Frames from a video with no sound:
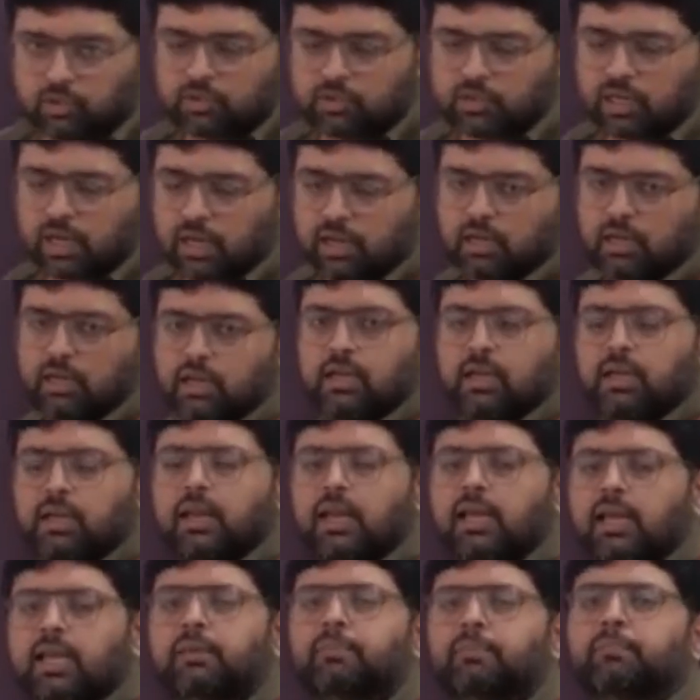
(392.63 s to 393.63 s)
Yojana,
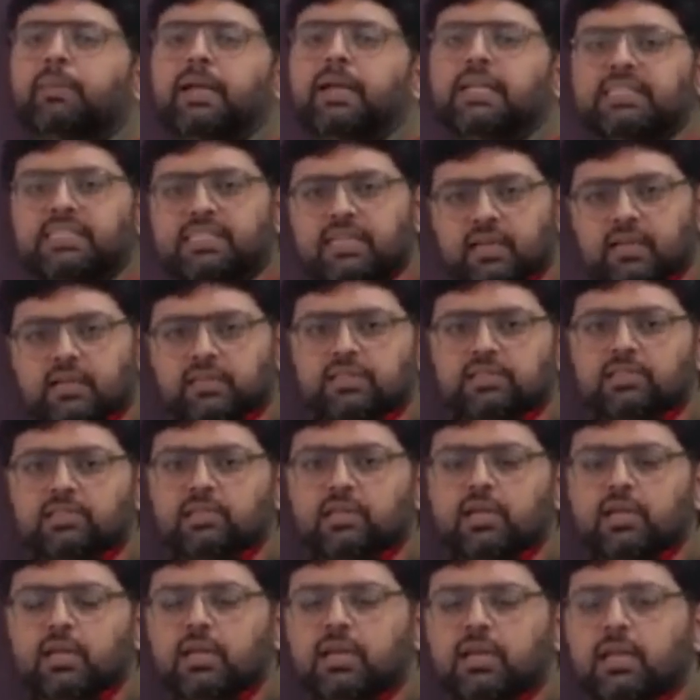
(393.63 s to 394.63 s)
like
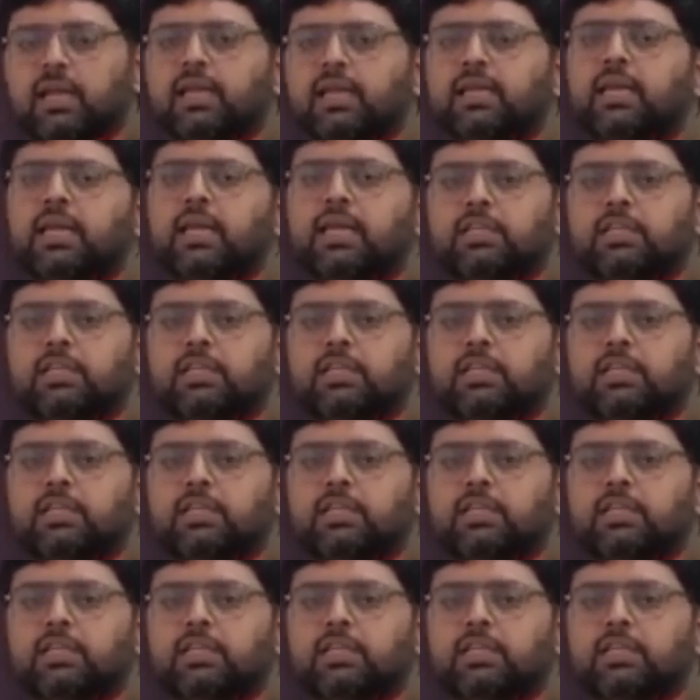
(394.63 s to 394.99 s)
pensions, like